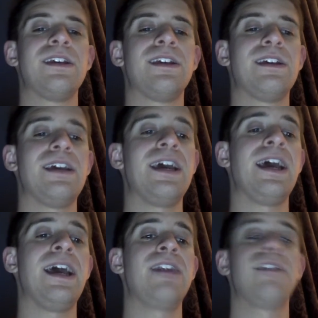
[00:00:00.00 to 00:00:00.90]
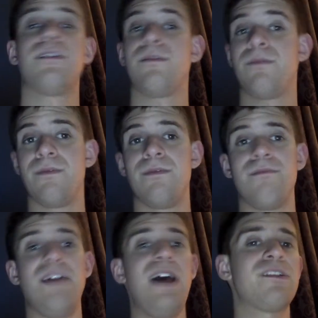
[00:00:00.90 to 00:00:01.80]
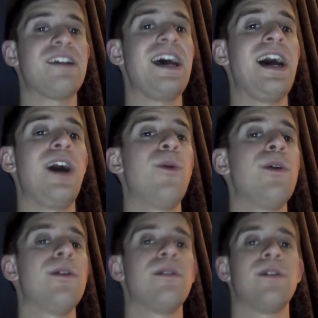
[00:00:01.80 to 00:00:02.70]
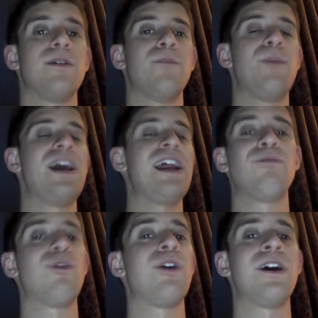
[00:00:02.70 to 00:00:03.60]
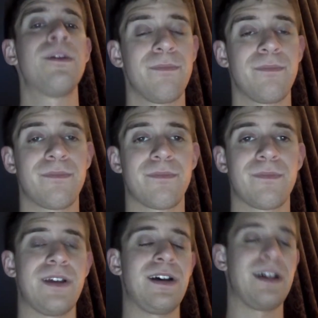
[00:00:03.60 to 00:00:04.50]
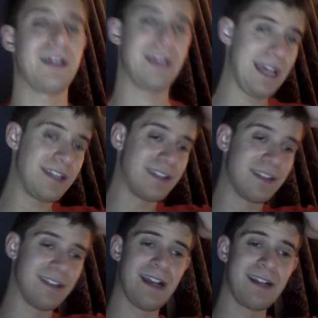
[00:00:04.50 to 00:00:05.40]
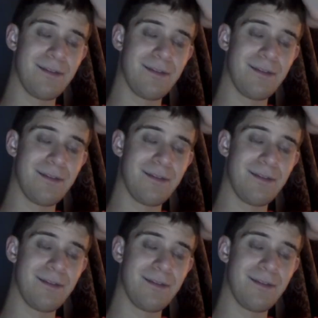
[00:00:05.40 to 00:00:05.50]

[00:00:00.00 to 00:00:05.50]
And that was how Monday Night Raw uh, ended tonight.